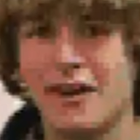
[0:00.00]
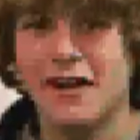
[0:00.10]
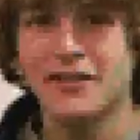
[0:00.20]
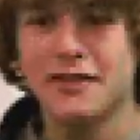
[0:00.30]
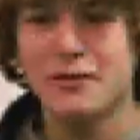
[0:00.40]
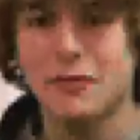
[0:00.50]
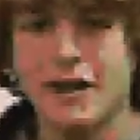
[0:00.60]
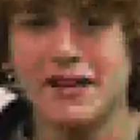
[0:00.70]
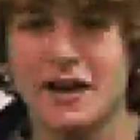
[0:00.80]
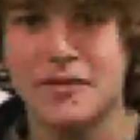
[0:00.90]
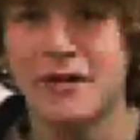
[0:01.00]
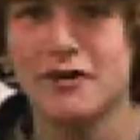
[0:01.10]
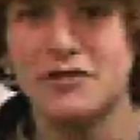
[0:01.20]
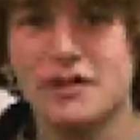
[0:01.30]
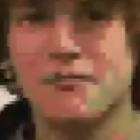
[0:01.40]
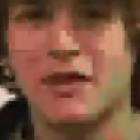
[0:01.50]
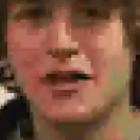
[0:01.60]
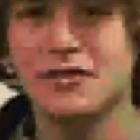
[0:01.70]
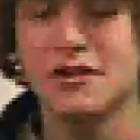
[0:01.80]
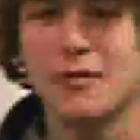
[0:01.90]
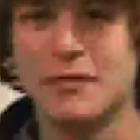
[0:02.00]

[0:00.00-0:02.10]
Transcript: I think what I like about Jim Marshall the